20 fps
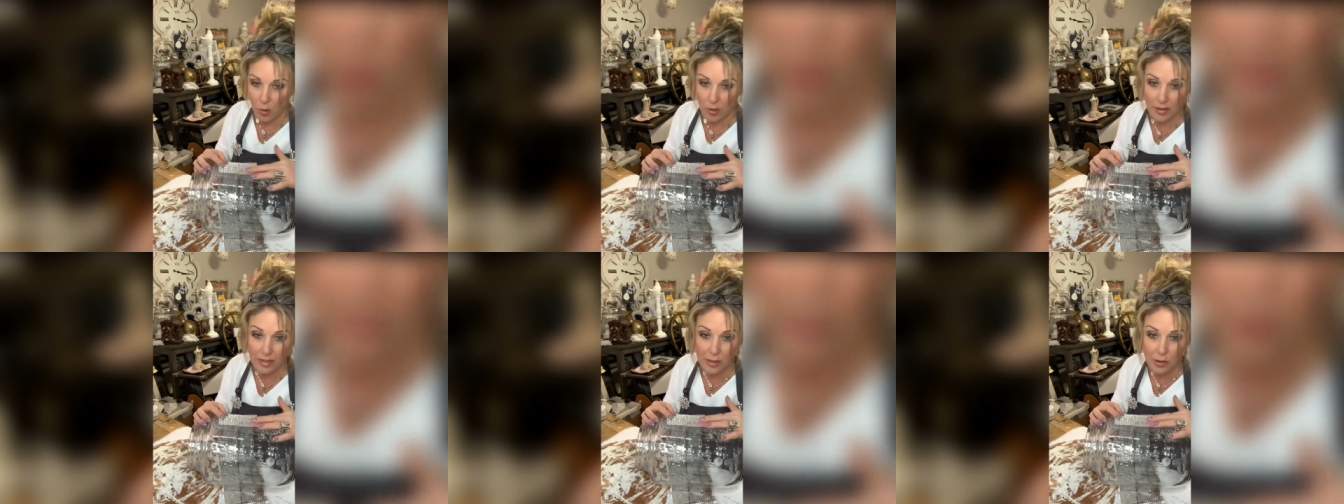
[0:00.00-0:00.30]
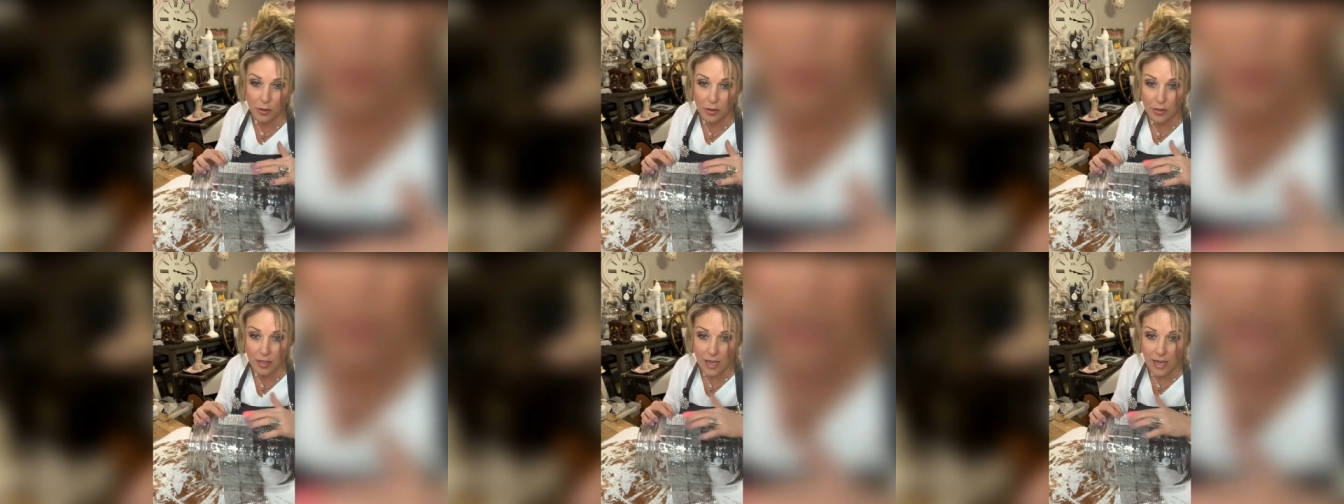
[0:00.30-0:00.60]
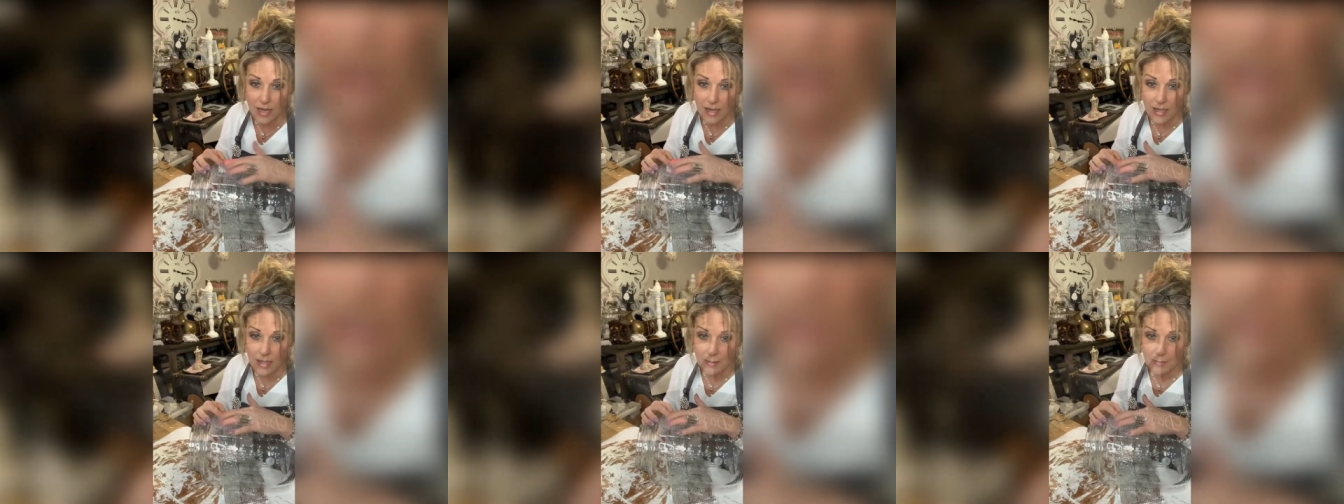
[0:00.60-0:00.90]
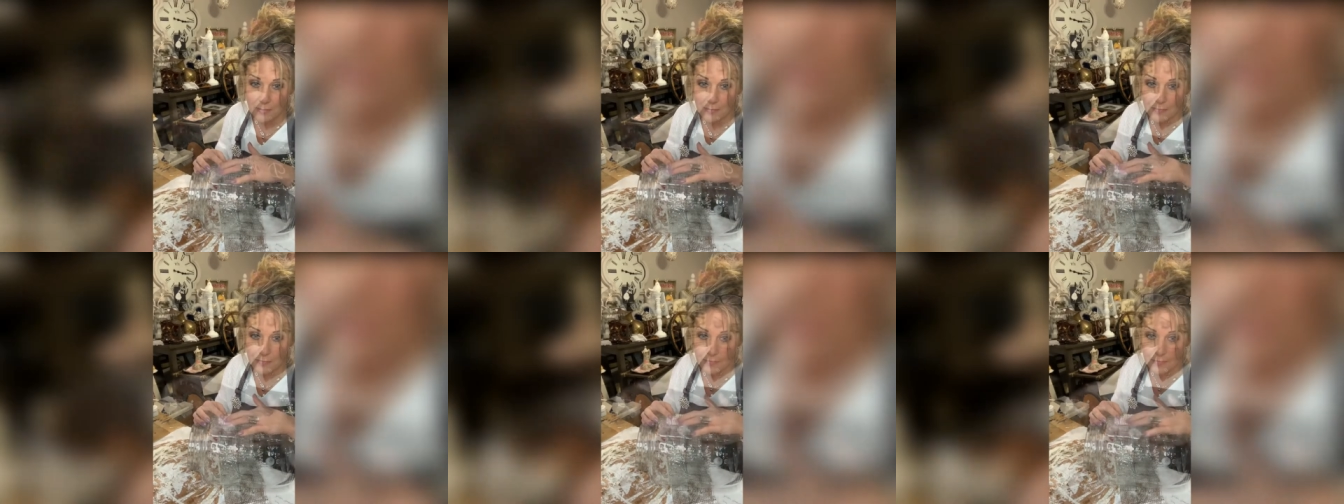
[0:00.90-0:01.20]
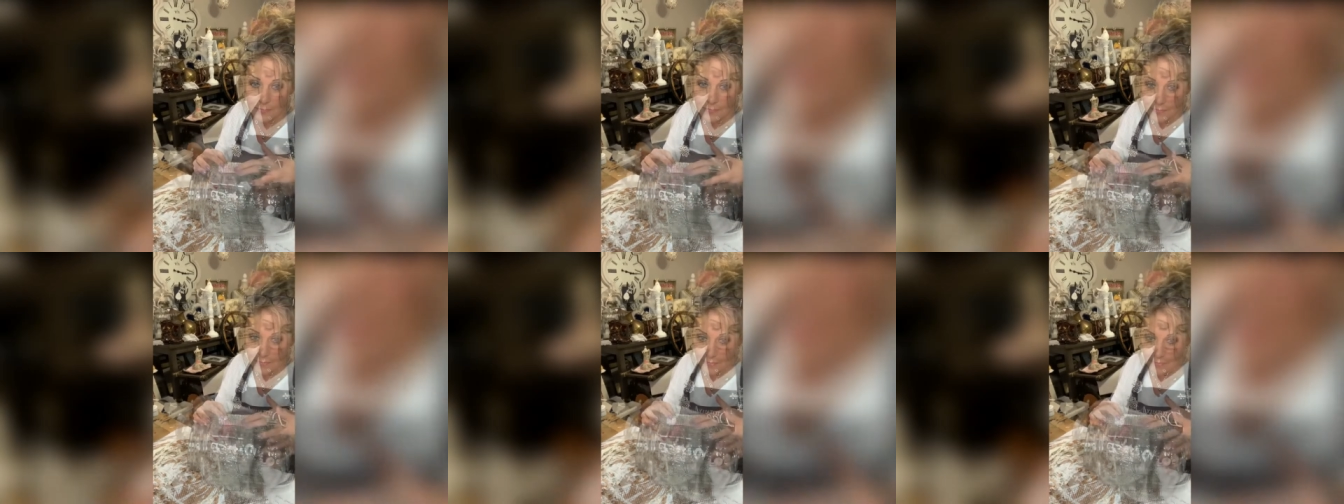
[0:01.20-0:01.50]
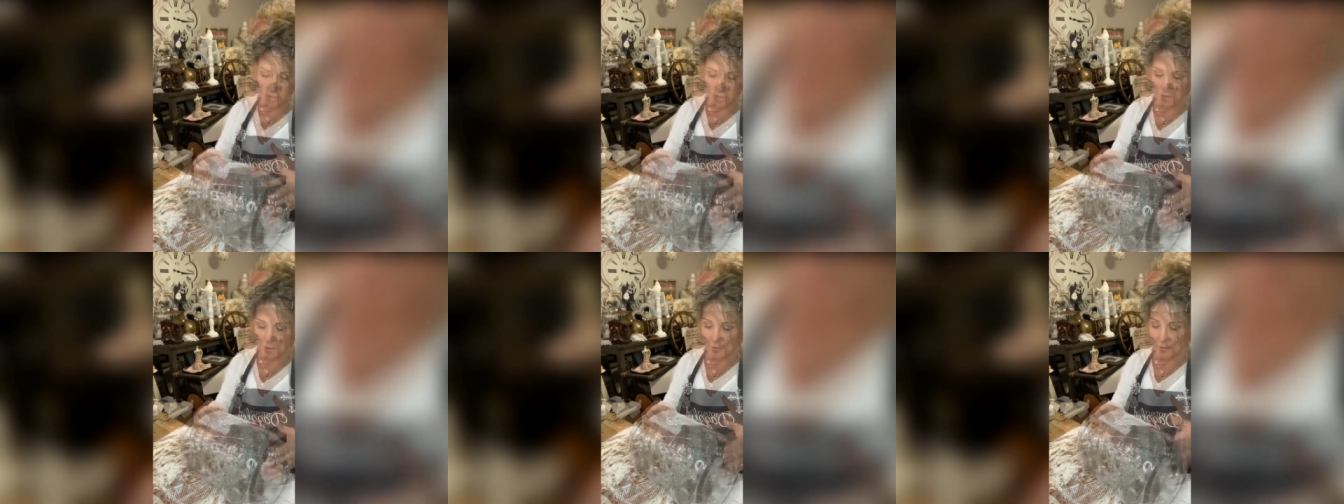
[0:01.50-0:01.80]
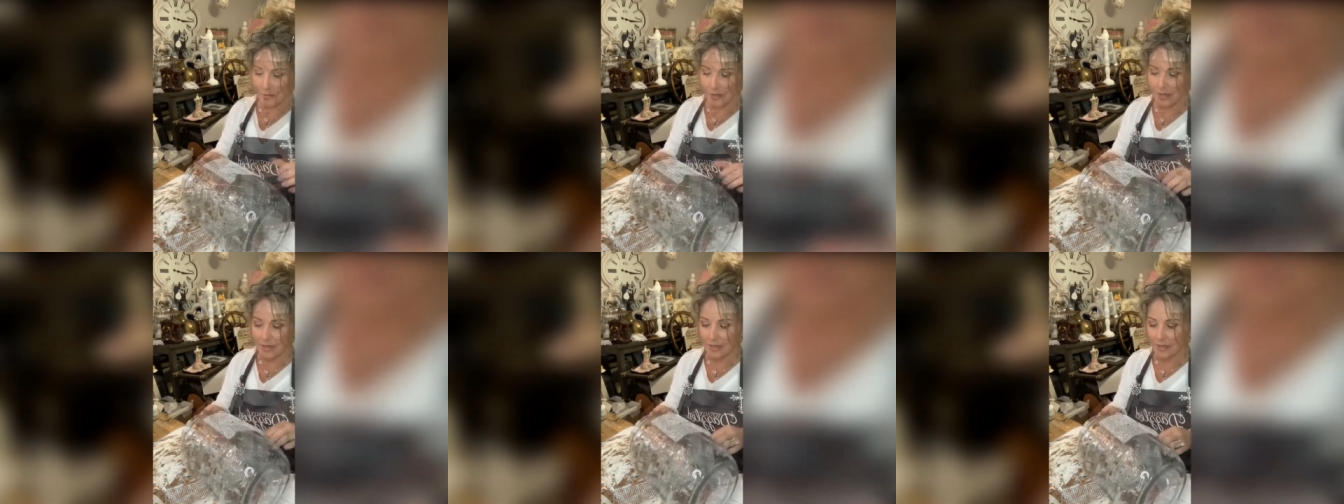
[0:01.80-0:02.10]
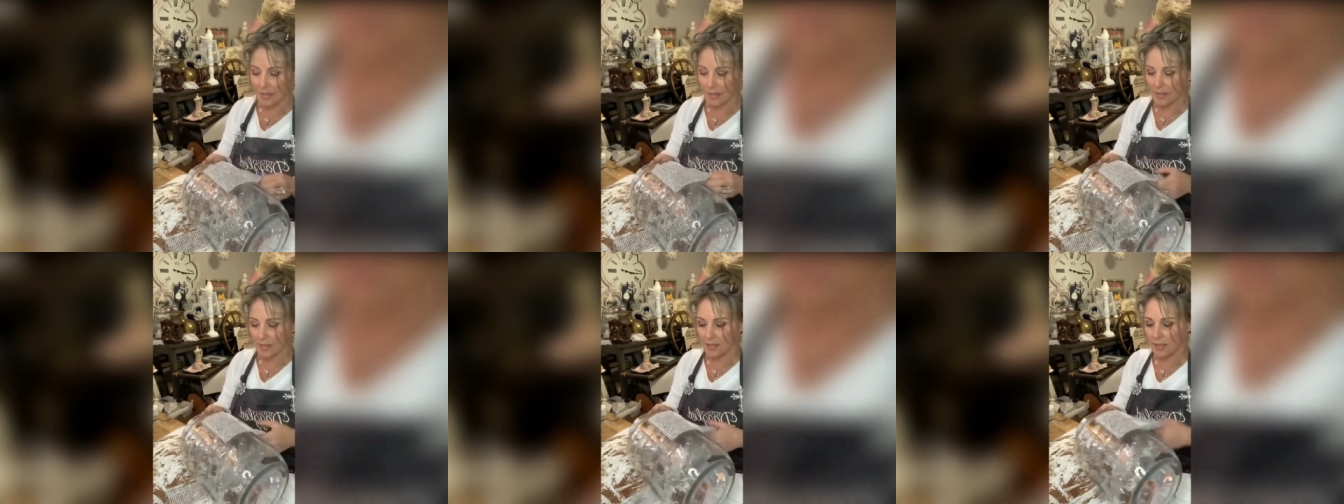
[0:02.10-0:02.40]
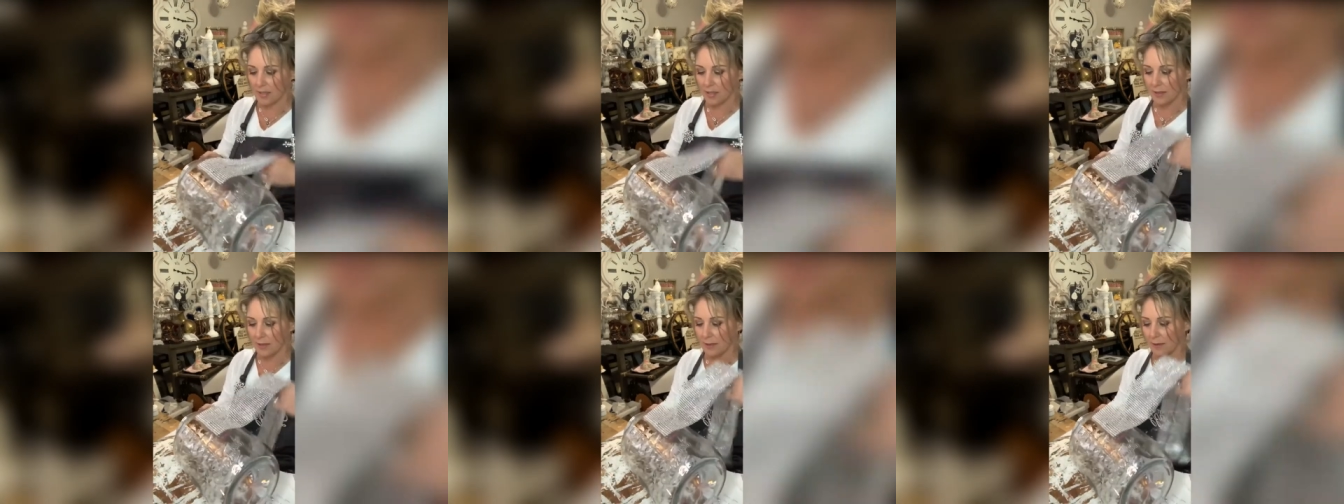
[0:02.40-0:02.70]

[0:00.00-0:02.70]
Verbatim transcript: one little line. There, what I'm gonna do is